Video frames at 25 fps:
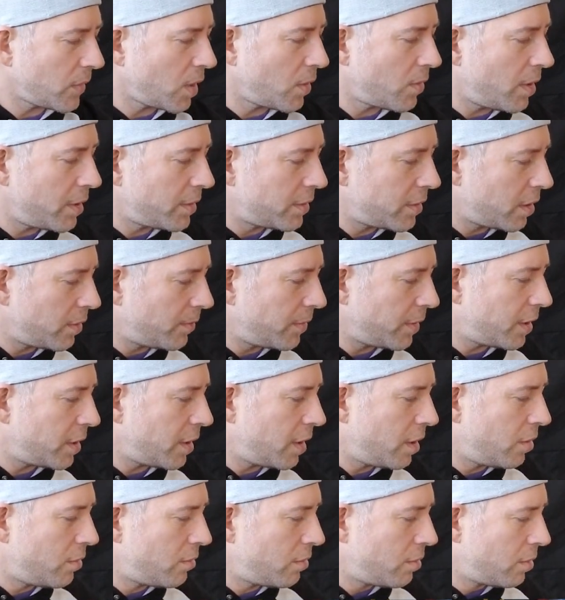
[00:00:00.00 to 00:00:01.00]
All right, there we
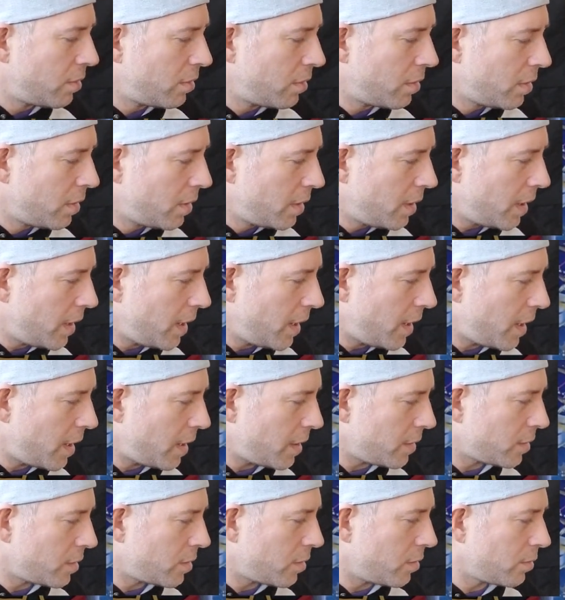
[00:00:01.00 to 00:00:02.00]
go.
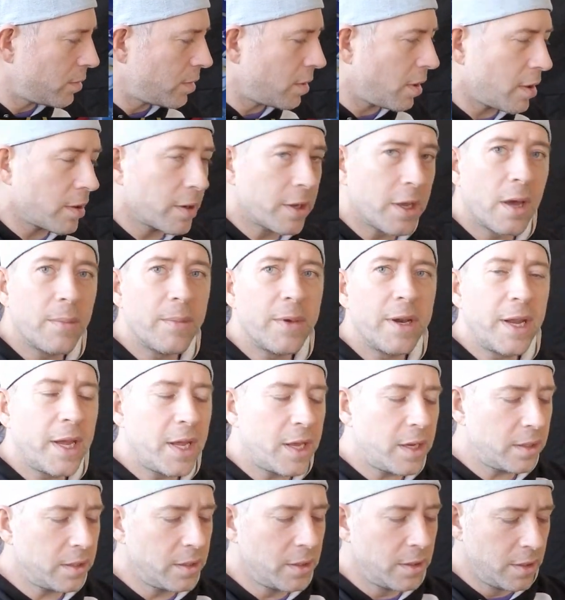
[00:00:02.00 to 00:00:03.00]
And code card coming
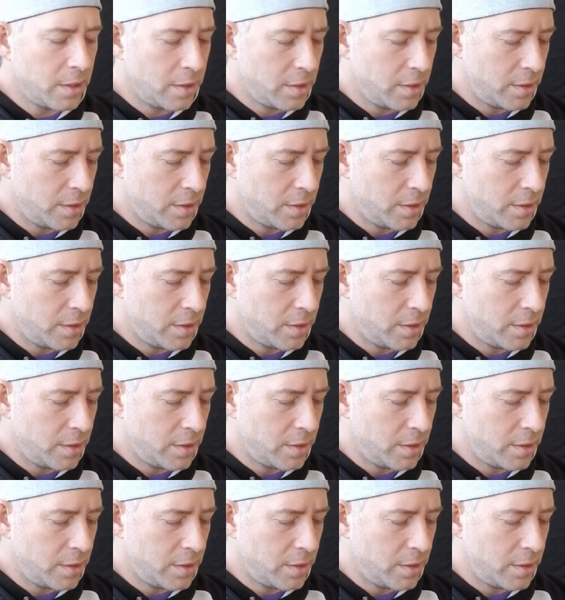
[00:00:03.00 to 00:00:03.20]
in.